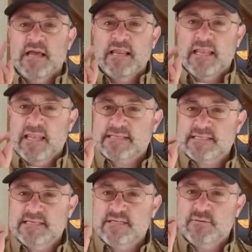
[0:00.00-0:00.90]
Let's
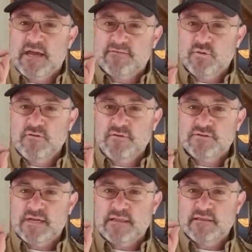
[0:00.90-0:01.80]
see, do we have 12
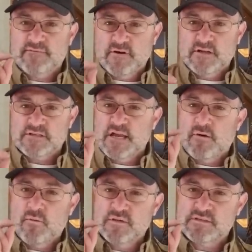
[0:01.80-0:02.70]
volts at the furnace?
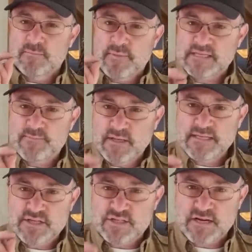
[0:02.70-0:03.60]
Now, what's the best
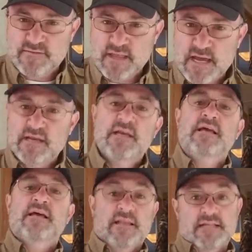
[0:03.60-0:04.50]
place to check for that?
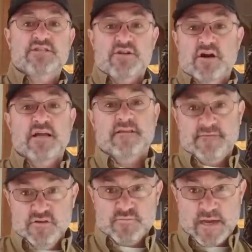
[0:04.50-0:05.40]
Let's start at the
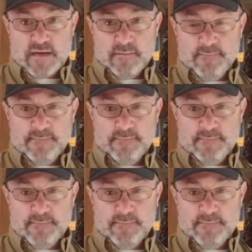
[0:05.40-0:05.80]
fuse panel.